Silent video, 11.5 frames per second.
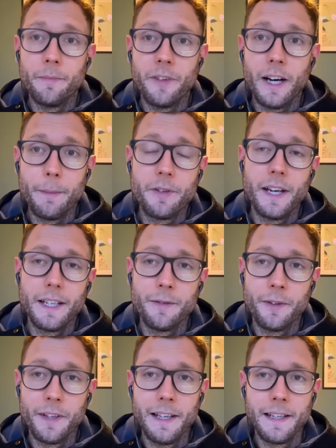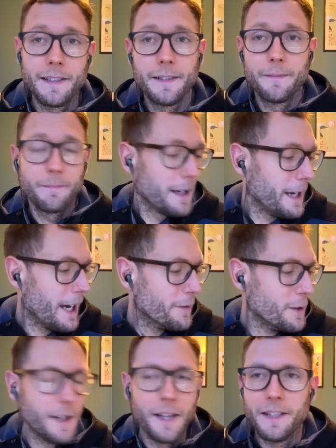very protective on the legs. How have
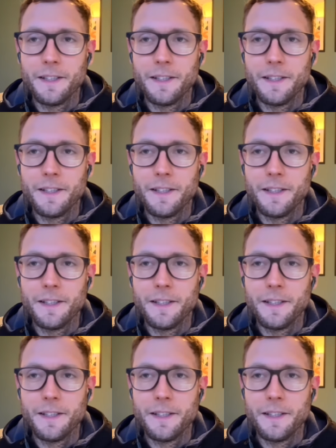you found these,